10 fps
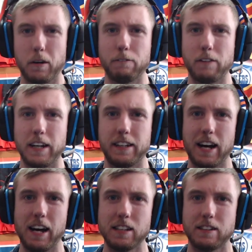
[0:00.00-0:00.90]
A
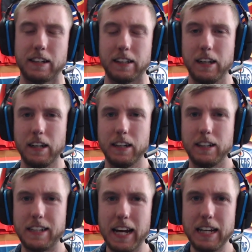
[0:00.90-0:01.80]
fantastic
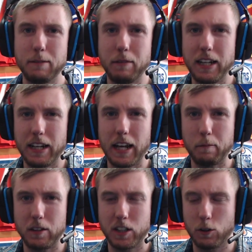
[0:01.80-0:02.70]
day to be an
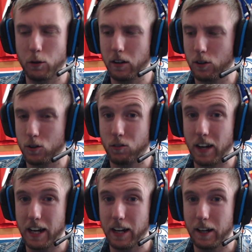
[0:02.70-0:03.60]
Edmonton Oilers
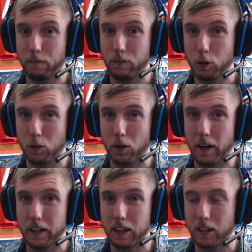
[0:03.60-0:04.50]
fan, if you're
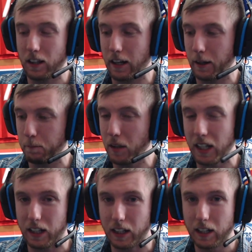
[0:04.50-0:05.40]
anything like
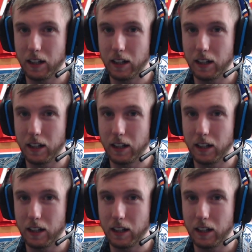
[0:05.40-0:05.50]
me.